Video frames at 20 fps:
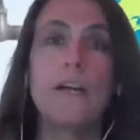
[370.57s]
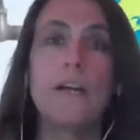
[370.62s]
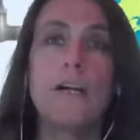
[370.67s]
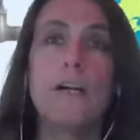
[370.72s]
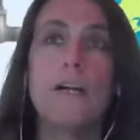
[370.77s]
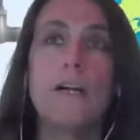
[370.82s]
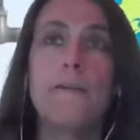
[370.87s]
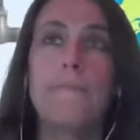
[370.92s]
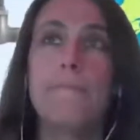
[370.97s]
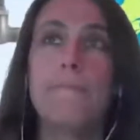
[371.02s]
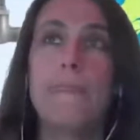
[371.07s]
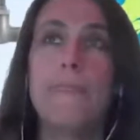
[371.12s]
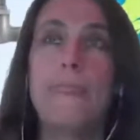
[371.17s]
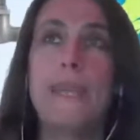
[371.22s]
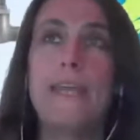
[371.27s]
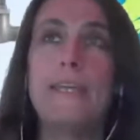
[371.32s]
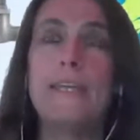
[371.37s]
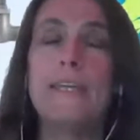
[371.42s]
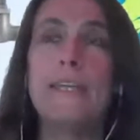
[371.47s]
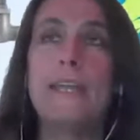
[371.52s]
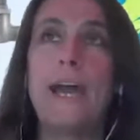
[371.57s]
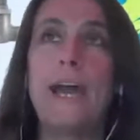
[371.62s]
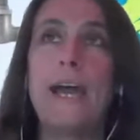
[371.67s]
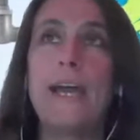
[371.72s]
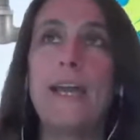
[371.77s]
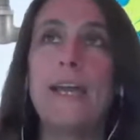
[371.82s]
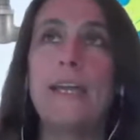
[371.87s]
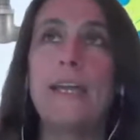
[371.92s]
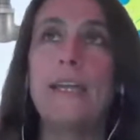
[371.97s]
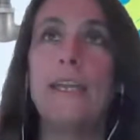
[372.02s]
And
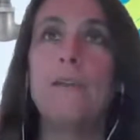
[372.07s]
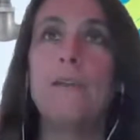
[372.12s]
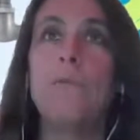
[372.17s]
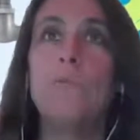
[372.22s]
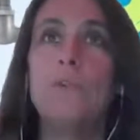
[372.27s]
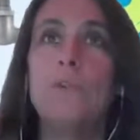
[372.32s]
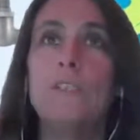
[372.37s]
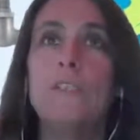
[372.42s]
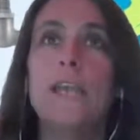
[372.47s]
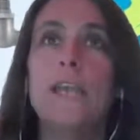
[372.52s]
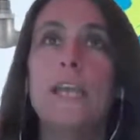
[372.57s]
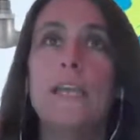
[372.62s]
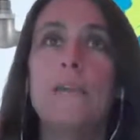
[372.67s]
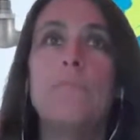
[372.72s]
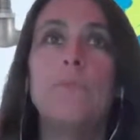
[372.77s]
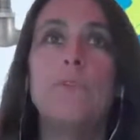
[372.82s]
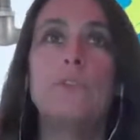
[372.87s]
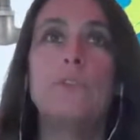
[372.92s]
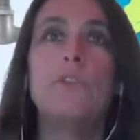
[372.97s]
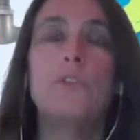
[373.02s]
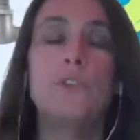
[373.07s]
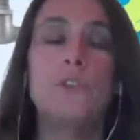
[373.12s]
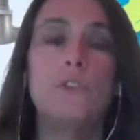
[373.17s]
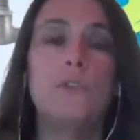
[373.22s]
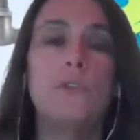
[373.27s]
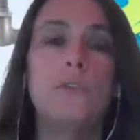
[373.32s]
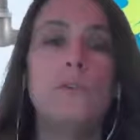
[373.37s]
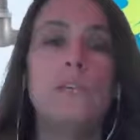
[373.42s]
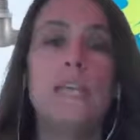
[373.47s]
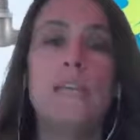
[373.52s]
I was able
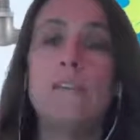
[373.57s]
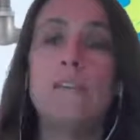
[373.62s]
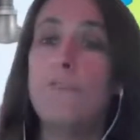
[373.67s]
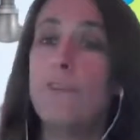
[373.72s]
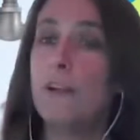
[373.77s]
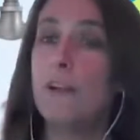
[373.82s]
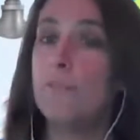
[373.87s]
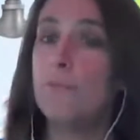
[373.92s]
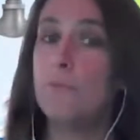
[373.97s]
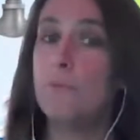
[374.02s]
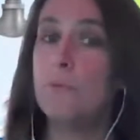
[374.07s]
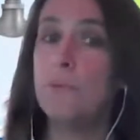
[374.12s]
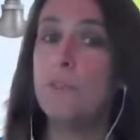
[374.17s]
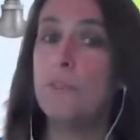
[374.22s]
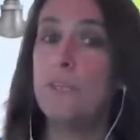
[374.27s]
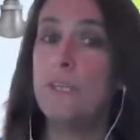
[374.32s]
to get involved with